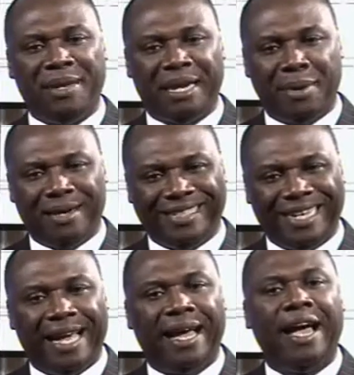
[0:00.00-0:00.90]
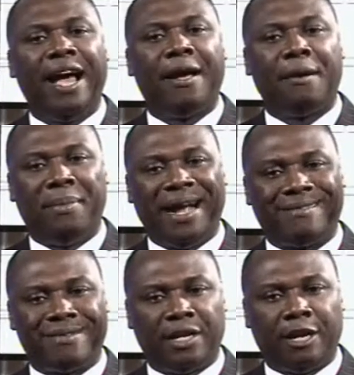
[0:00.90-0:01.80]
a bit about their
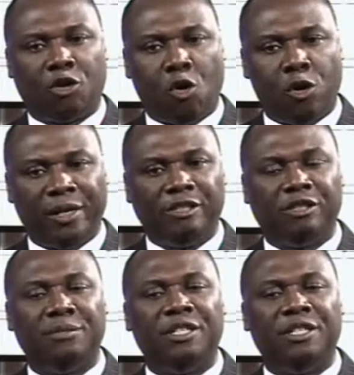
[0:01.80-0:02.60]
background and call into